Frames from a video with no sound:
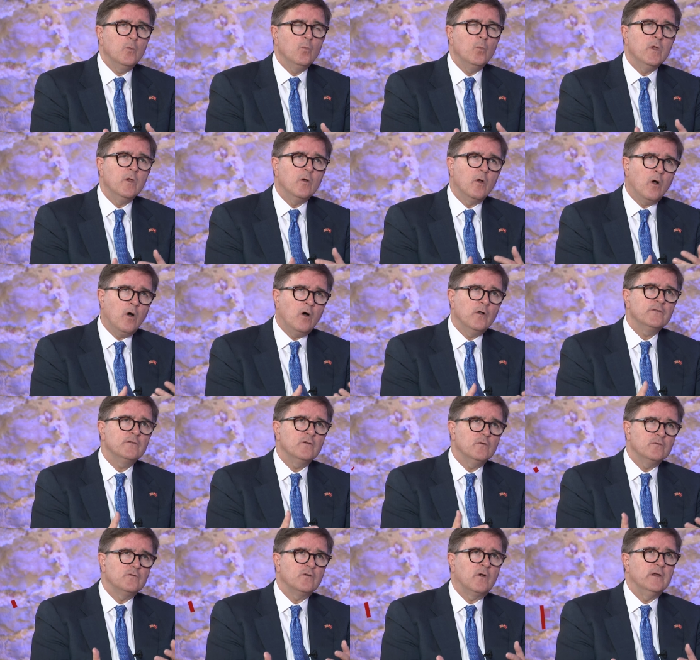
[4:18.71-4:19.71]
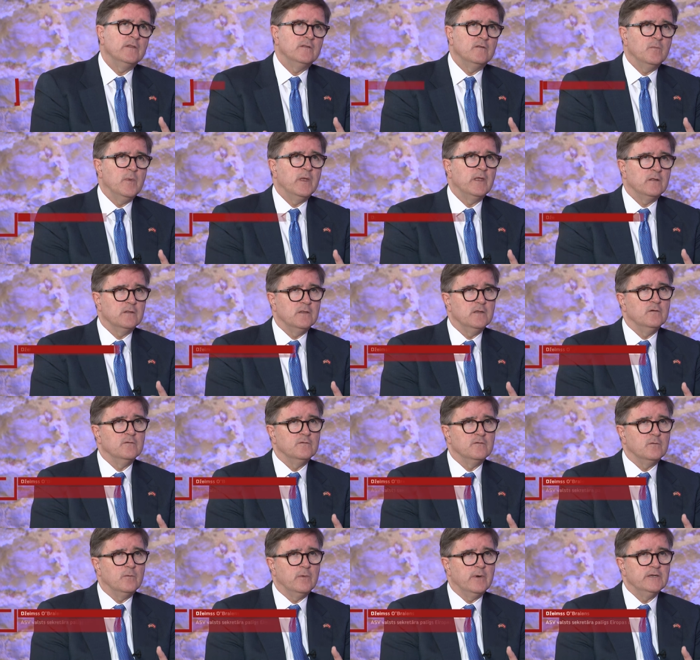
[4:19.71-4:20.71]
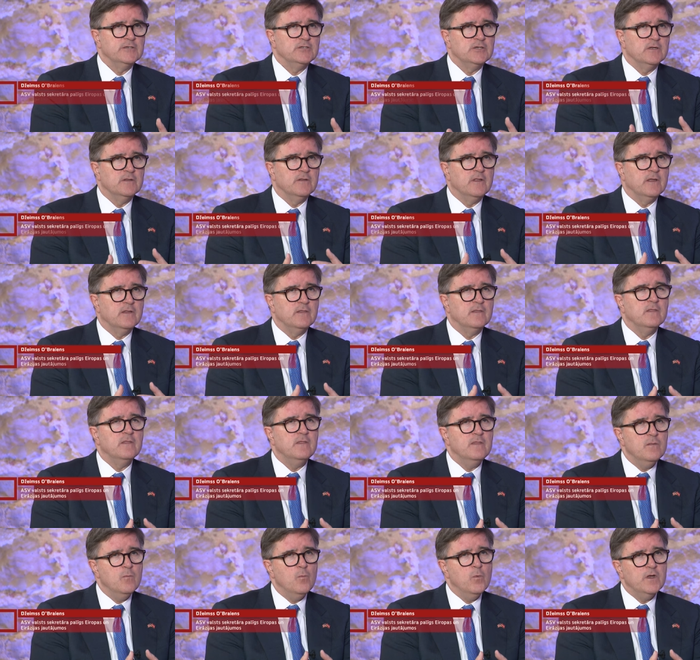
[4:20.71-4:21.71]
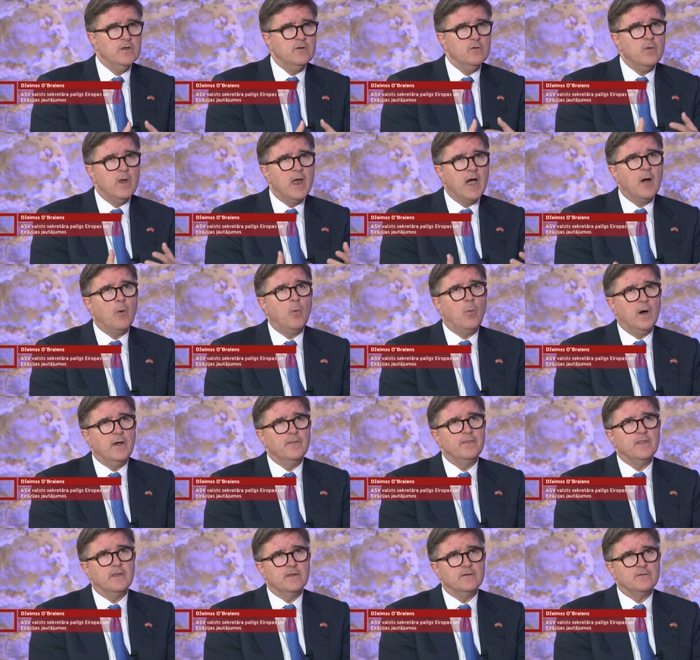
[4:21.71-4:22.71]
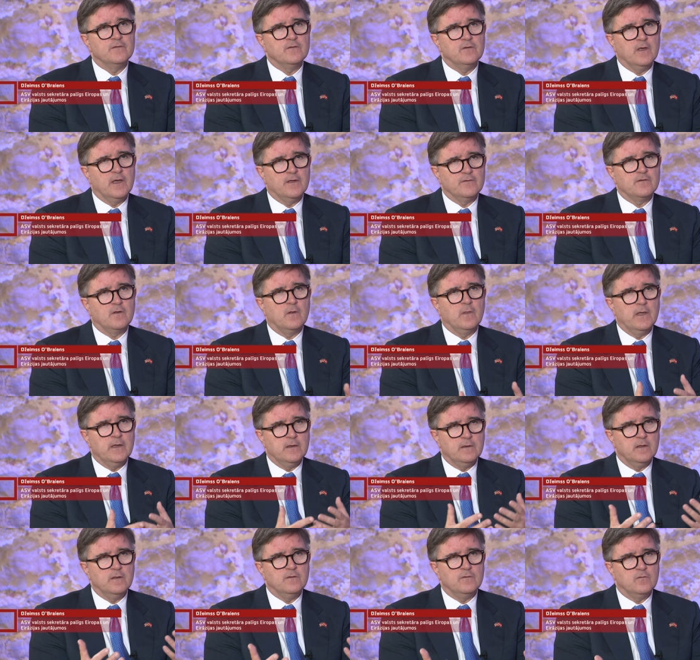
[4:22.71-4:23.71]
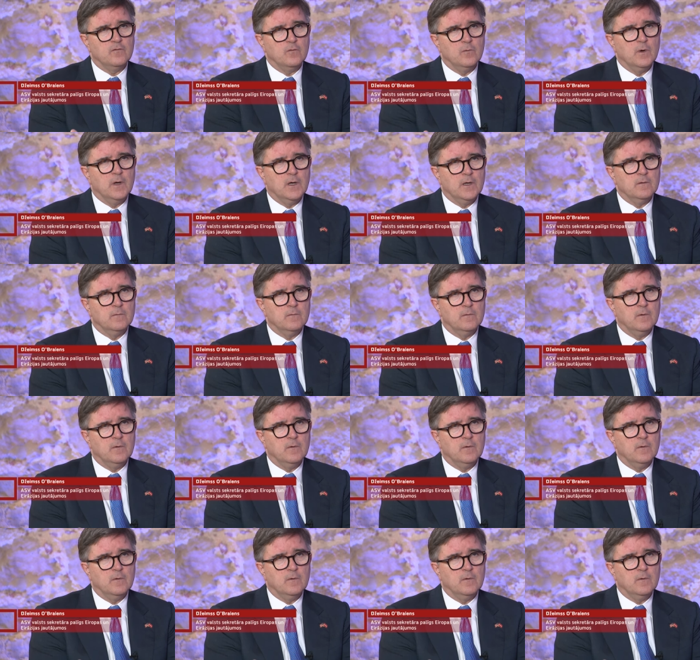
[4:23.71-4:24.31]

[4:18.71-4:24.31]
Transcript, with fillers: We are also trying to make clear to Russia that we do not want this to escalate into a